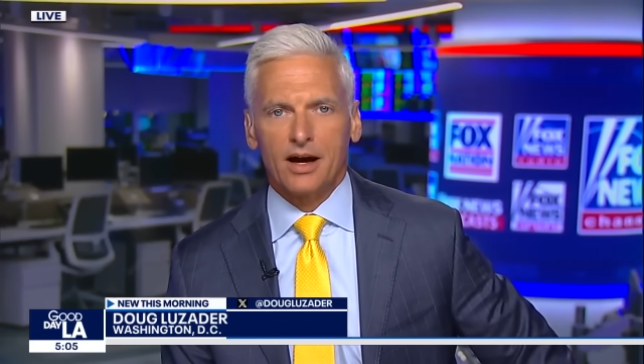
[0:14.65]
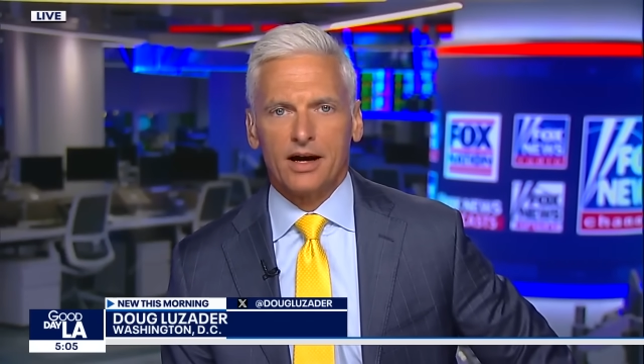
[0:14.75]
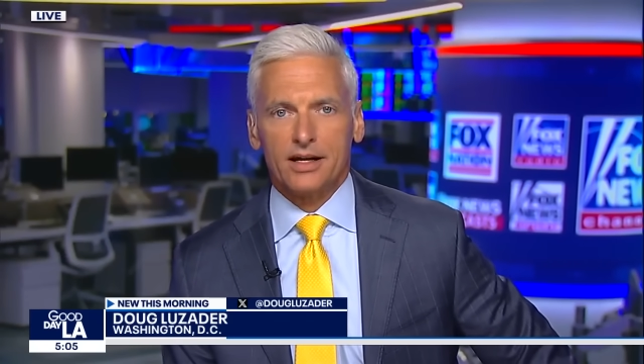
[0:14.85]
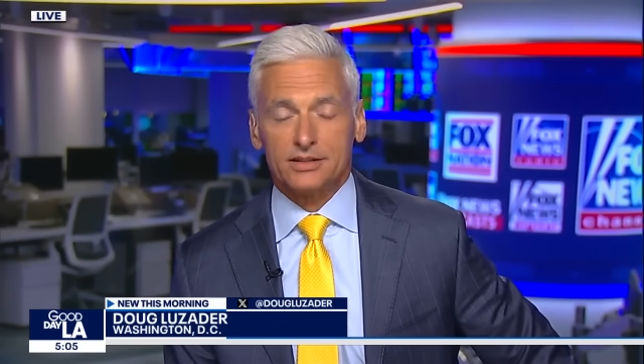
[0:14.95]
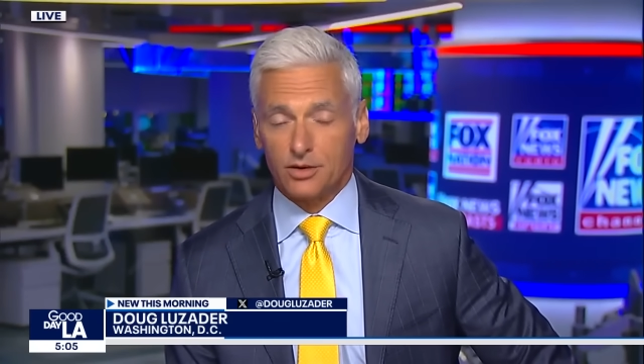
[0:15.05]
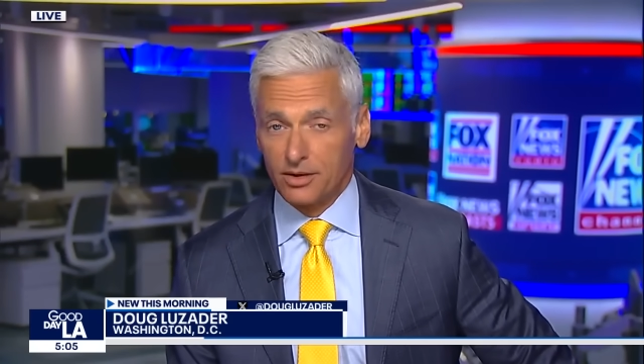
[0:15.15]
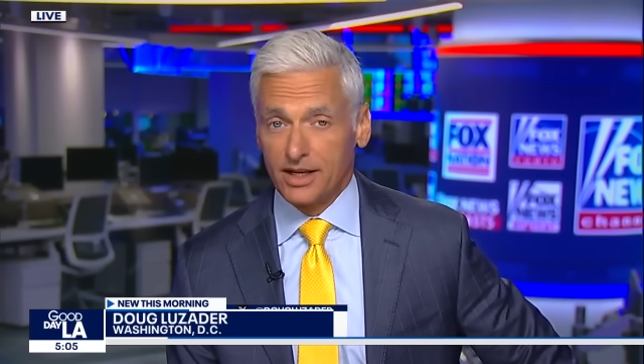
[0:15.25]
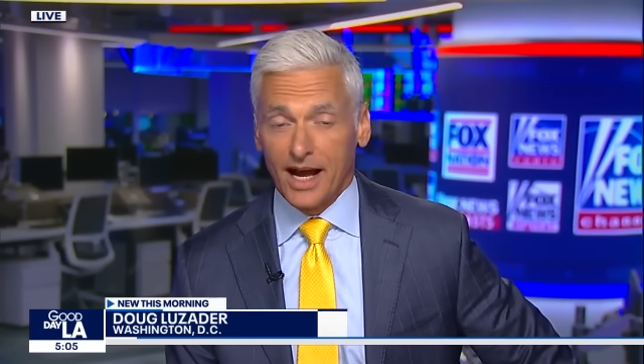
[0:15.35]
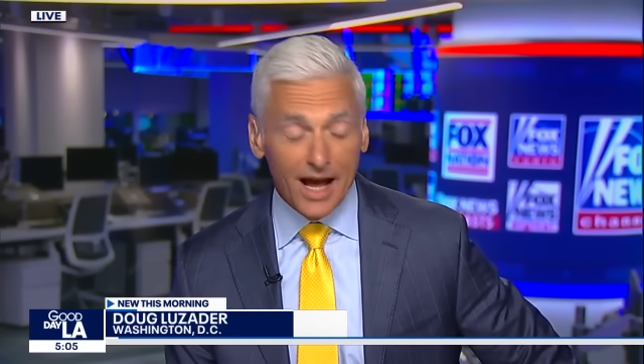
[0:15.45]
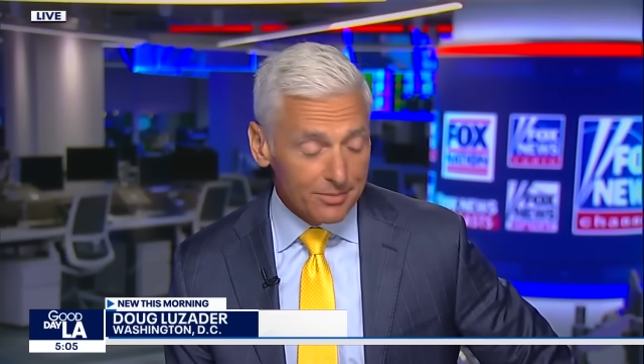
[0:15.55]
is
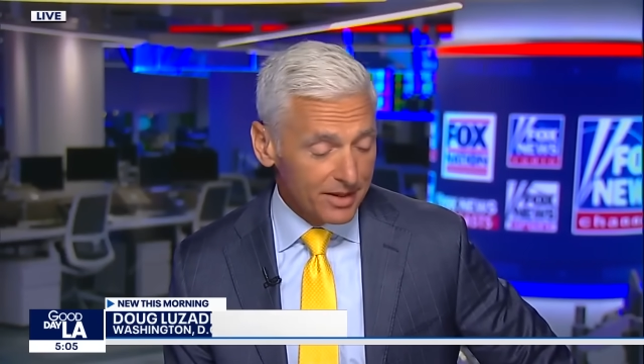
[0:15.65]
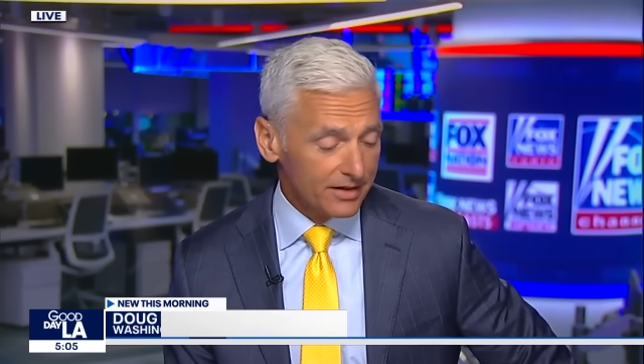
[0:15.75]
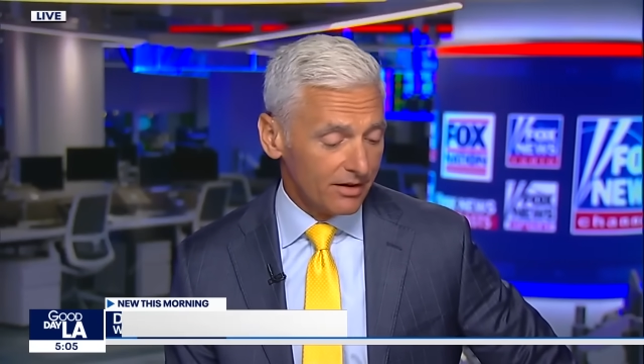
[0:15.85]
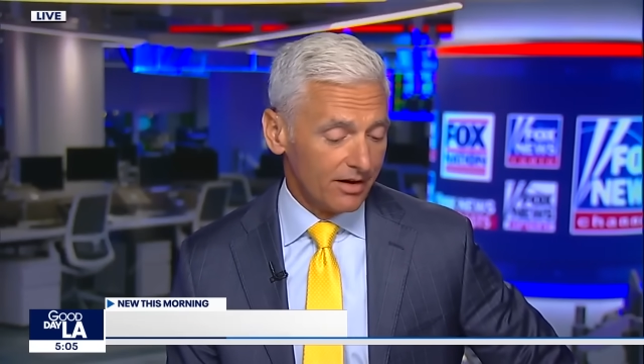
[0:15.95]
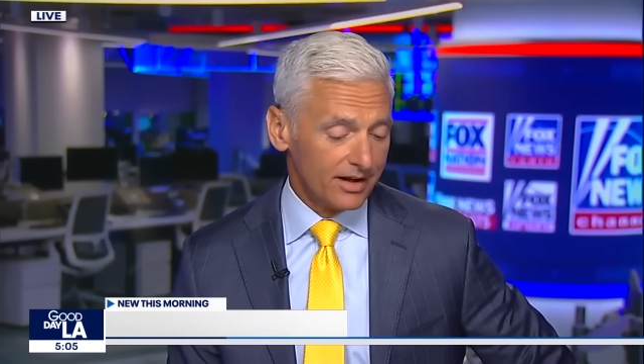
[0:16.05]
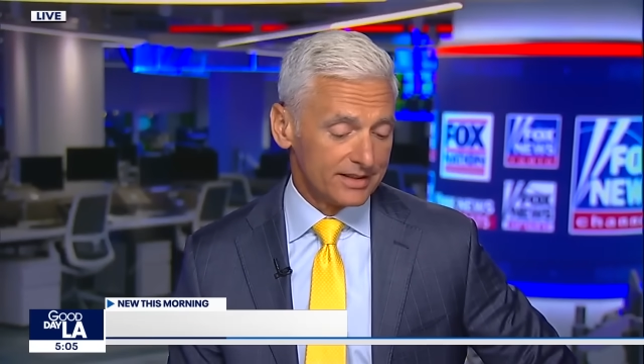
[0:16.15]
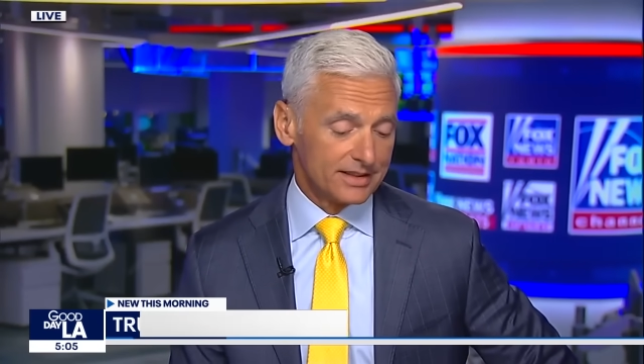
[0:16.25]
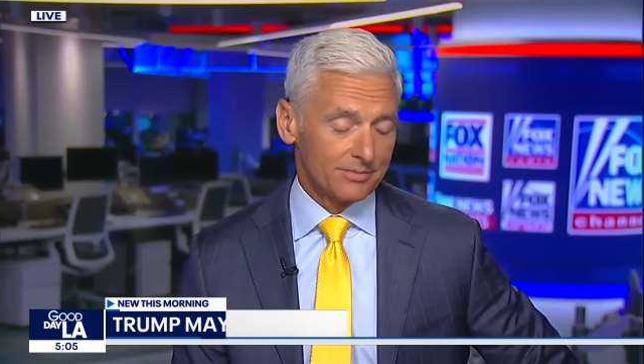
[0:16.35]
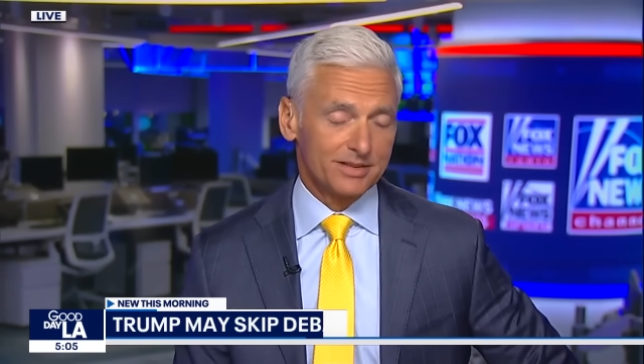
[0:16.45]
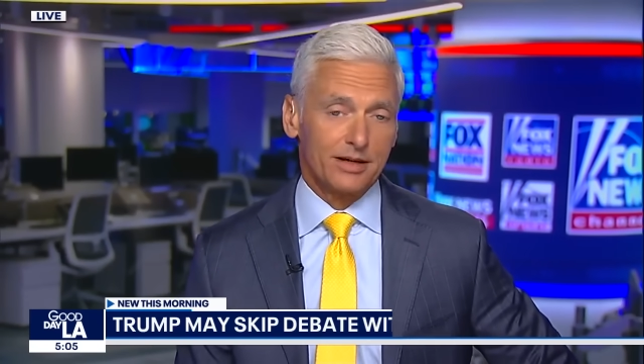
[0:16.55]
going to happen on
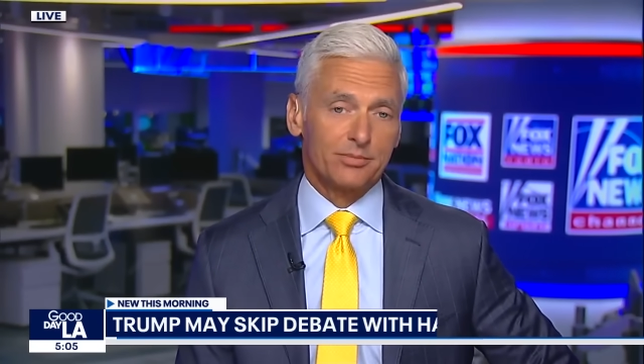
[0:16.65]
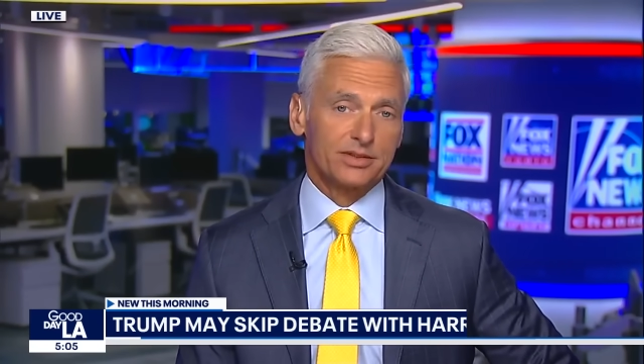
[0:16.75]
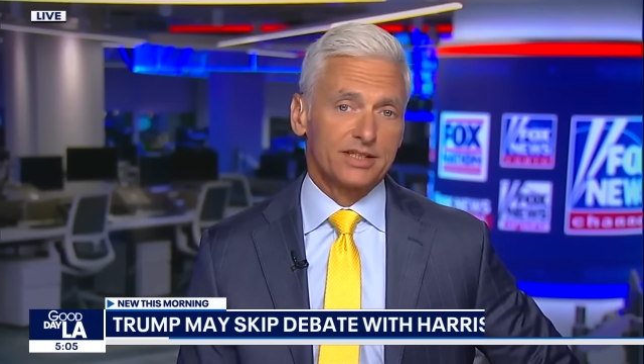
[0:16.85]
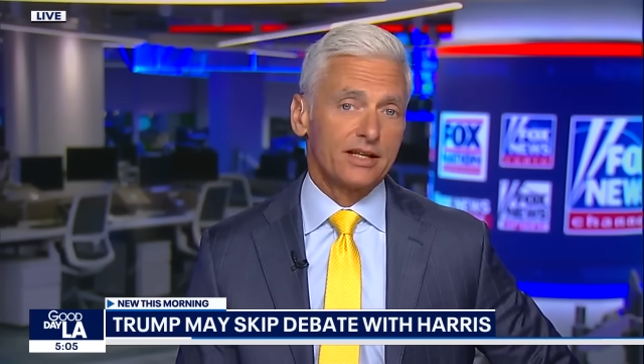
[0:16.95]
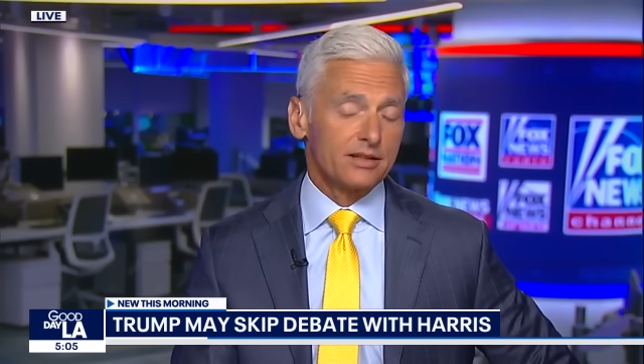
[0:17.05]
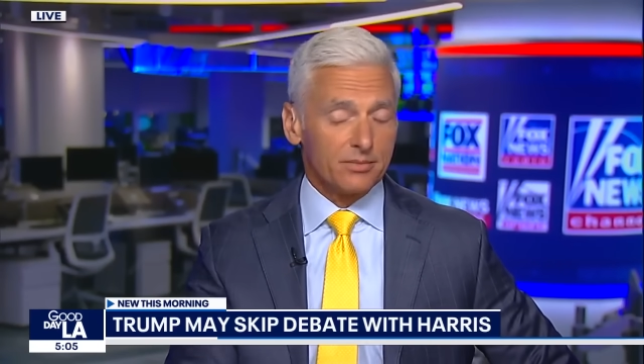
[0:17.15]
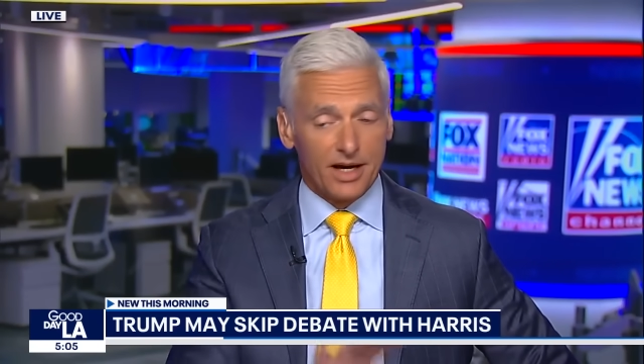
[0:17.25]
September 10th.